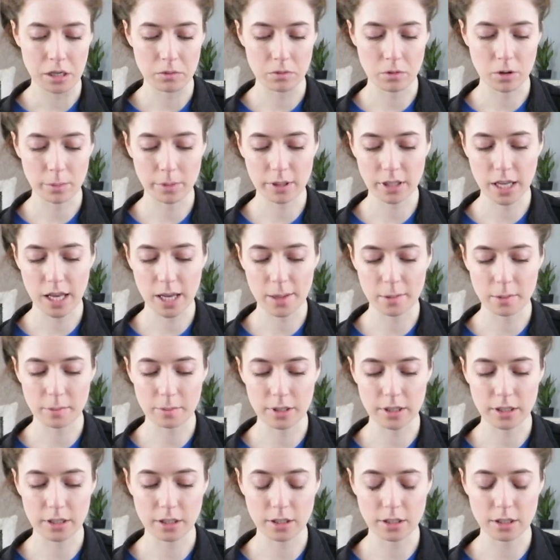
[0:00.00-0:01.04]
Roman
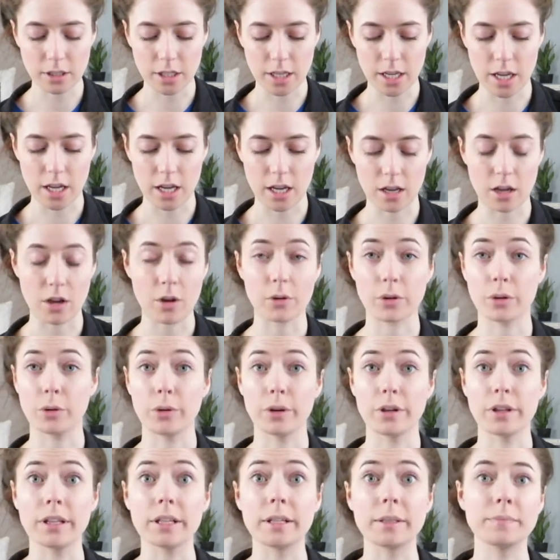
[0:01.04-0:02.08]
chamomile, and coconut
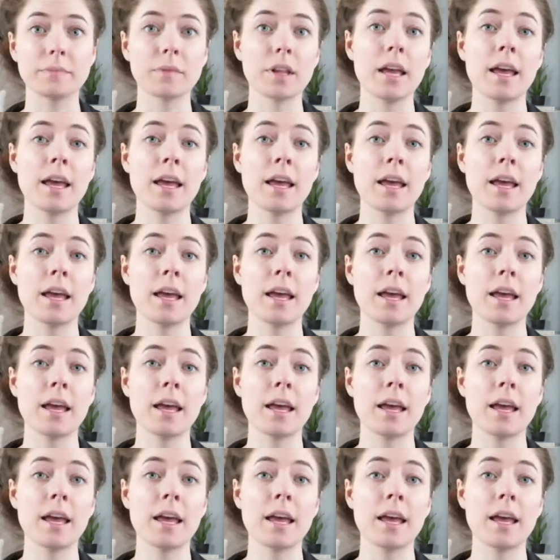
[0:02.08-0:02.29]
oil in it.